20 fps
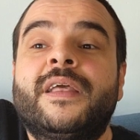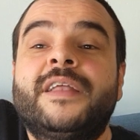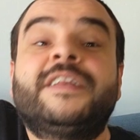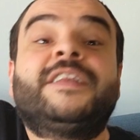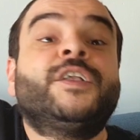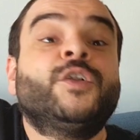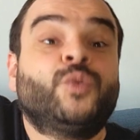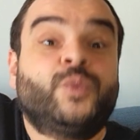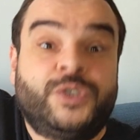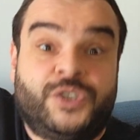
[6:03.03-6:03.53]

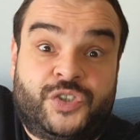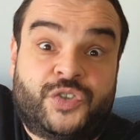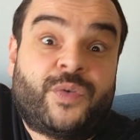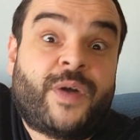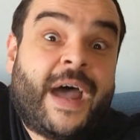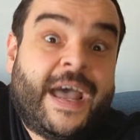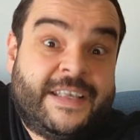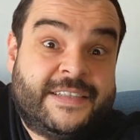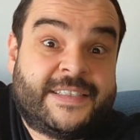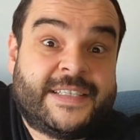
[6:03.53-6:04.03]
till we
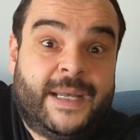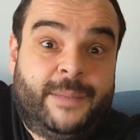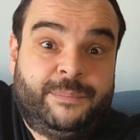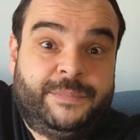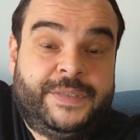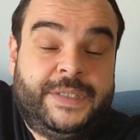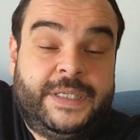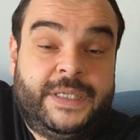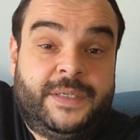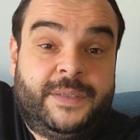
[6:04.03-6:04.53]
try
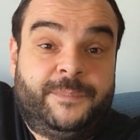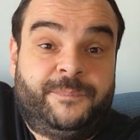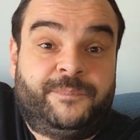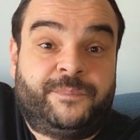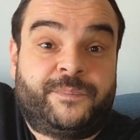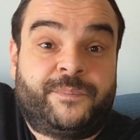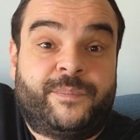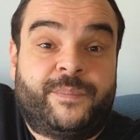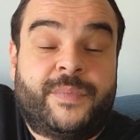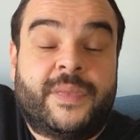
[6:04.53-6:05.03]
something.
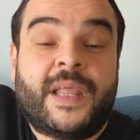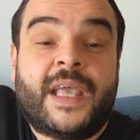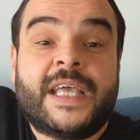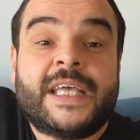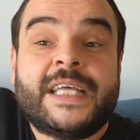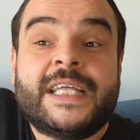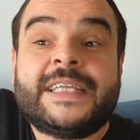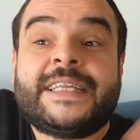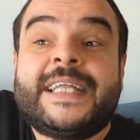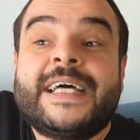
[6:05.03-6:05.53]

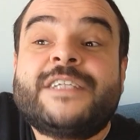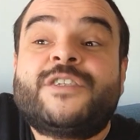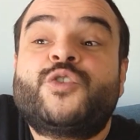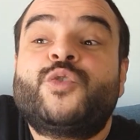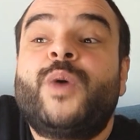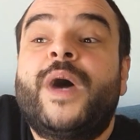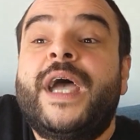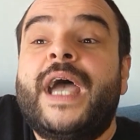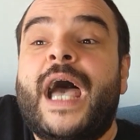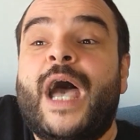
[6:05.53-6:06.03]
That's
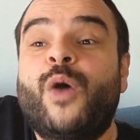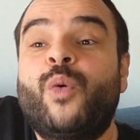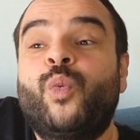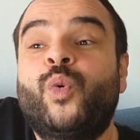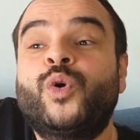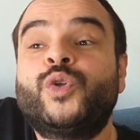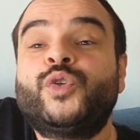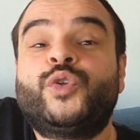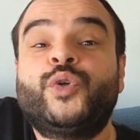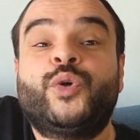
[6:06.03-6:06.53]
why I
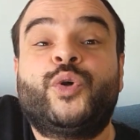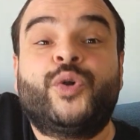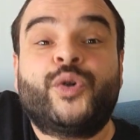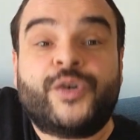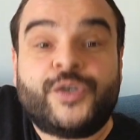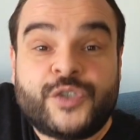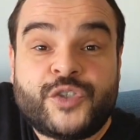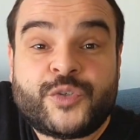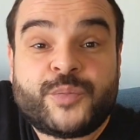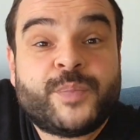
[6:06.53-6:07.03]
want to
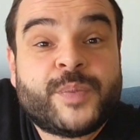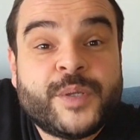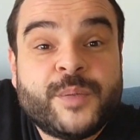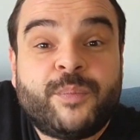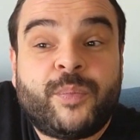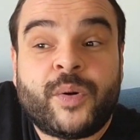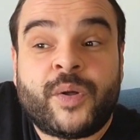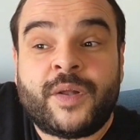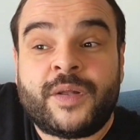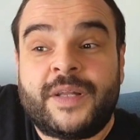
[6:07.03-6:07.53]
encourage
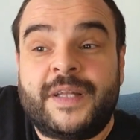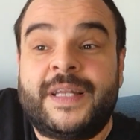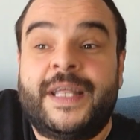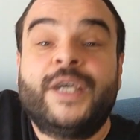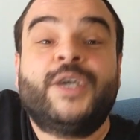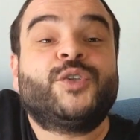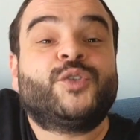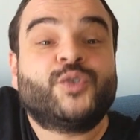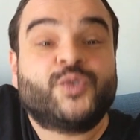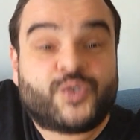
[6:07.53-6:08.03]
people
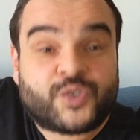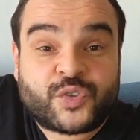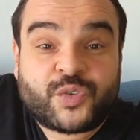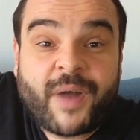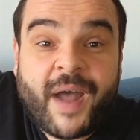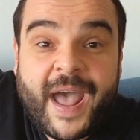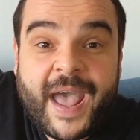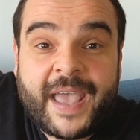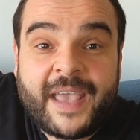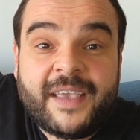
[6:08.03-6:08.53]
like to
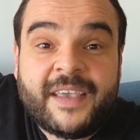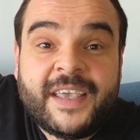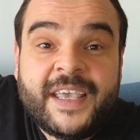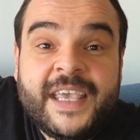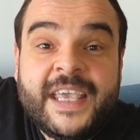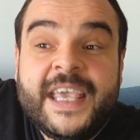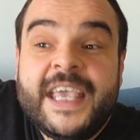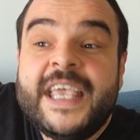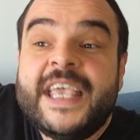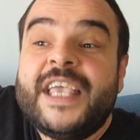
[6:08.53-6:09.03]
try.
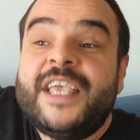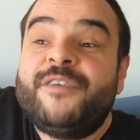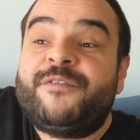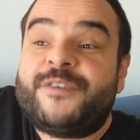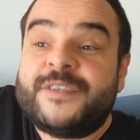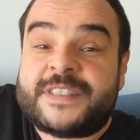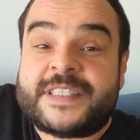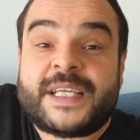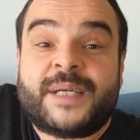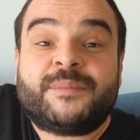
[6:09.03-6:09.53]
If
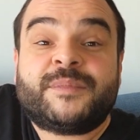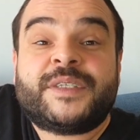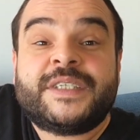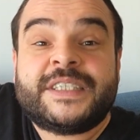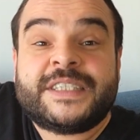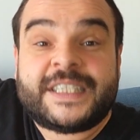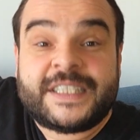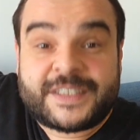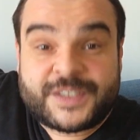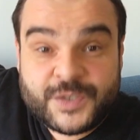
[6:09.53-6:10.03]
it's
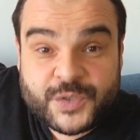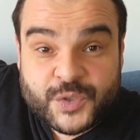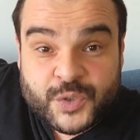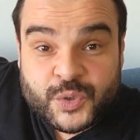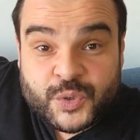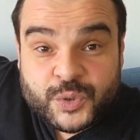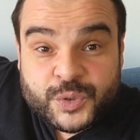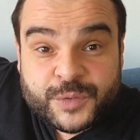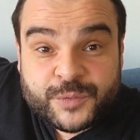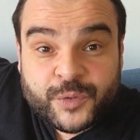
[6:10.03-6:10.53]
something that it's
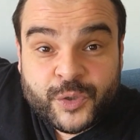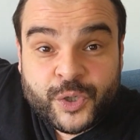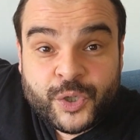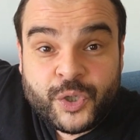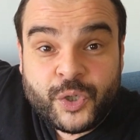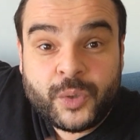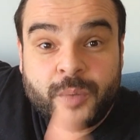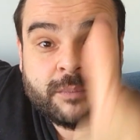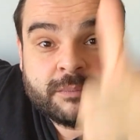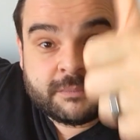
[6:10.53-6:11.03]
good for
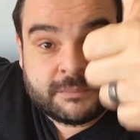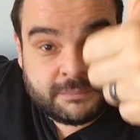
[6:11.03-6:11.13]
you,